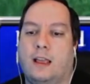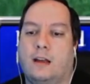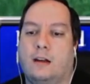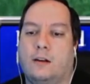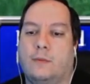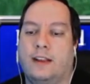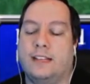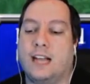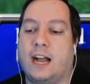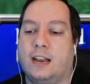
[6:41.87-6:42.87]
and
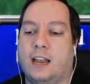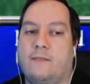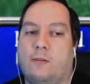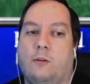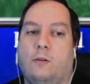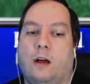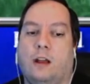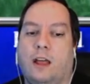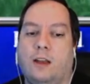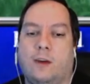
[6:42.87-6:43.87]
he's high level, a
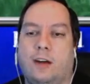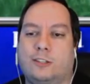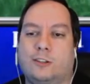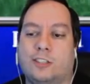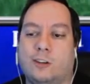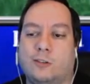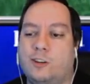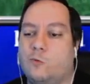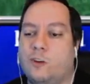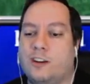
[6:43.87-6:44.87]
lot of monsters can only
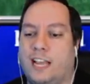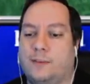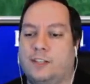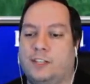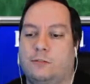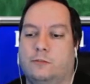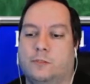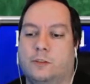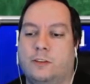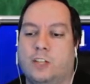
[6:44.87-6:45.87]
do 1 damage to him,
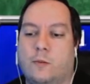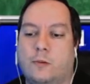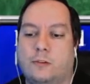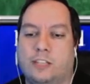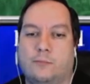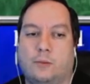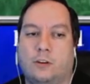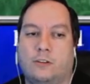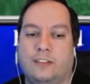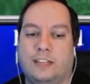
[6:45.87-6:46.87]
so he's almost
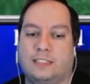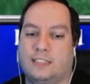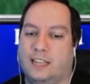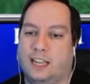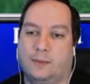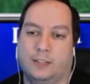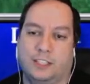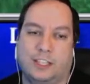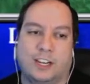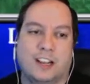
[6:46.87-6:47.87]
impervious to
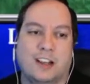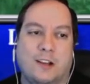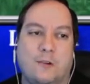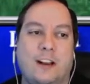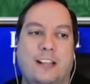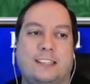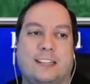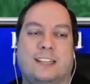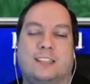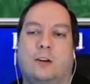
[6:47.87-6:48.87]
damage when he's
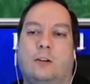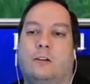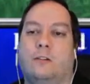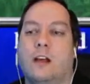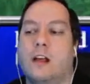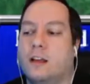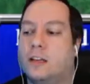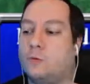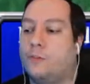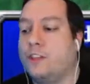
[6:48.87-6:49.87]
in a solo.
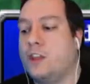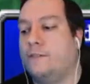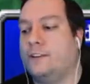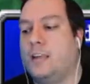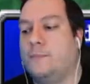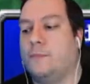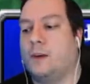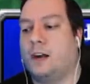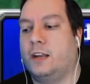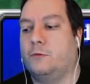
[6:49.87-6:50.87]
Because one thing you have to keep in
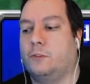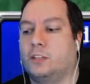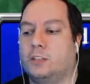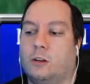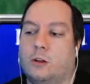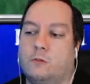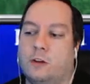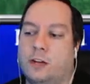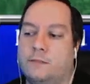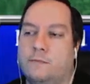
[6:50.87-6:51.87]
mind with the solo
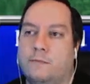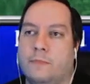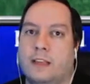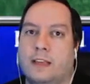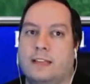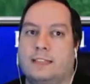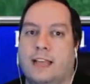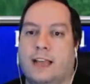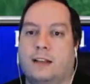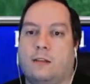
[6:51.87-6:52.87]
run is
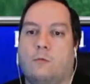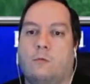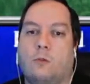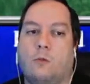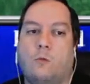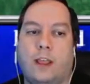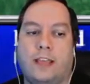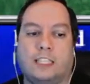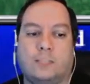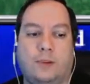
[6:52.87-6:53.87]
that the way
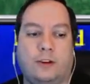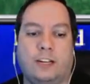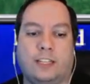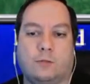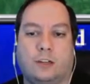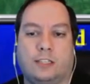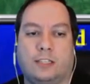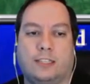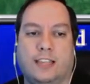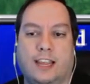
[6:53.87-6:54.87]
experience works
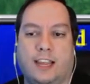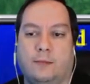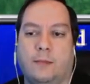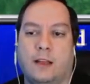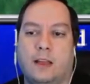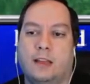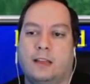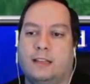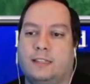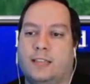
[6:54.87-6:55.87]
in this game
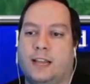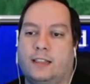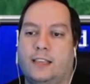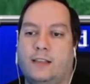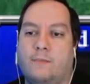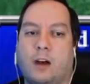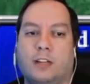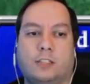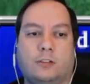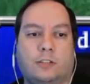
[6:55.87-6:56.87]
is that the
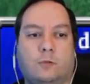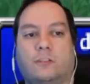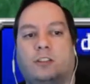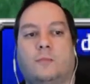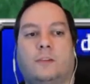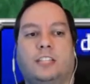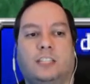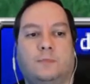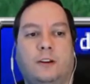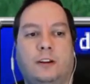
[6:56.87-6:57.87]
monster is worth so much
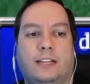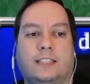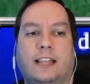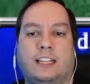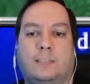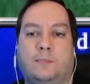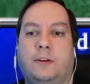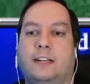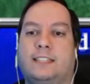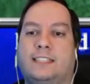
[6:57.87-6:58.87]
experience, and that
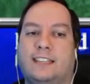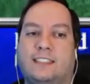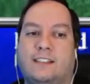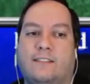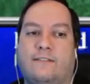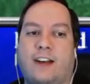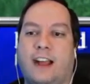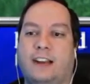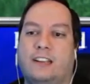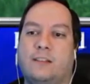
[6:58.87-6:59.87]
experience gets
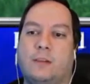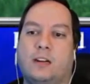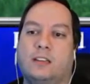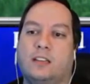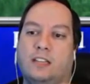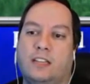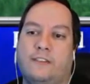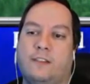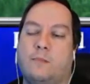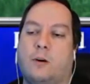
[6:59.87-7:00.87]
divided among the
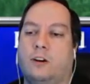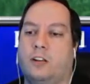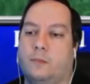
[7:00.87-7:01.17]
living party